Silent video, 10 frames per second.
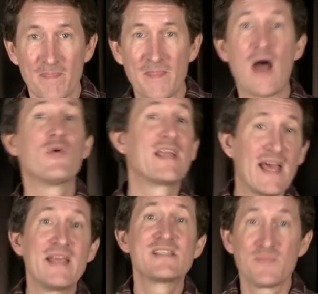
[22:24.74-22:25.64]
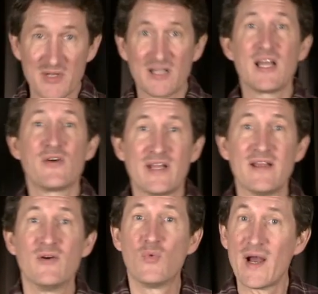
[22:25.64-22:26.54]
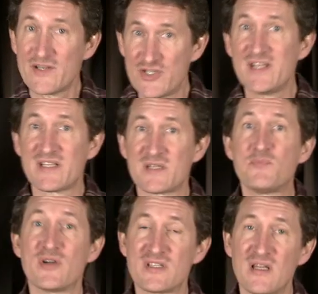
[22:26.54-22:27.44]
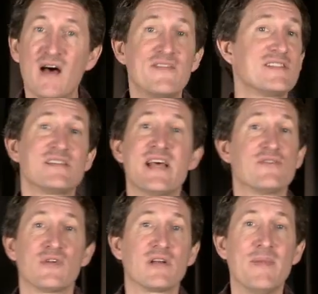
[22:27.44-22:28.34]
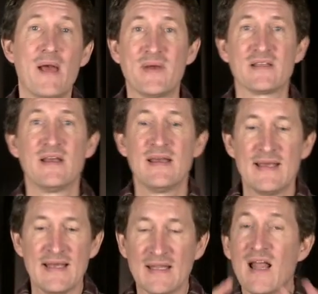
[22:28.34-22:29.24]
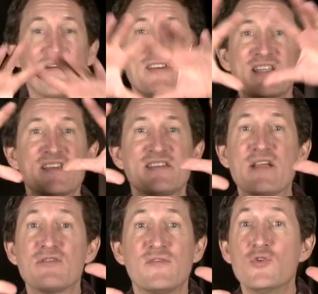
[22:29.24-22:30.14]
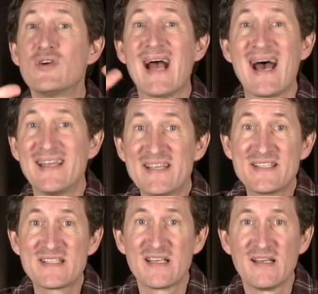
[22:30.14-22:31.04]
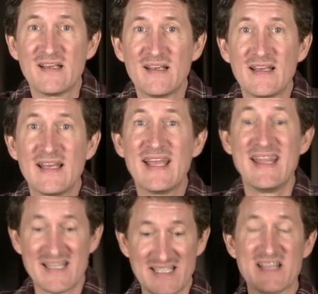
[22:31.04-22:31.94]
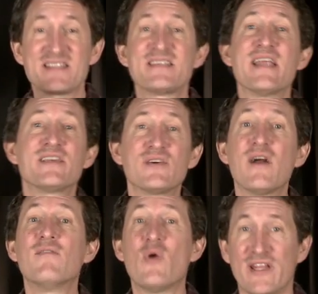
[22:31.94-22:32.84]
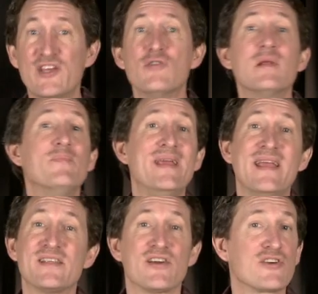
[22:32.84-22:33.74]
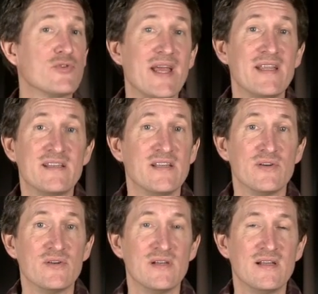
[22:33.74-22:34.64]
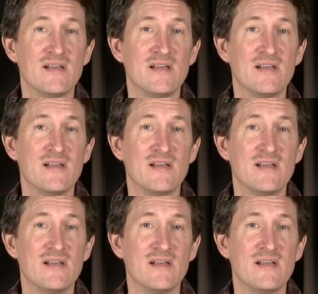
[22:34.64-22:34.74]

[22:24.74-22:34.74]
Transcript: Now we're getting some clarity why Jesus puts love as the central commandment. Love is at the center of who God is and is at the center of what human beings are created to do.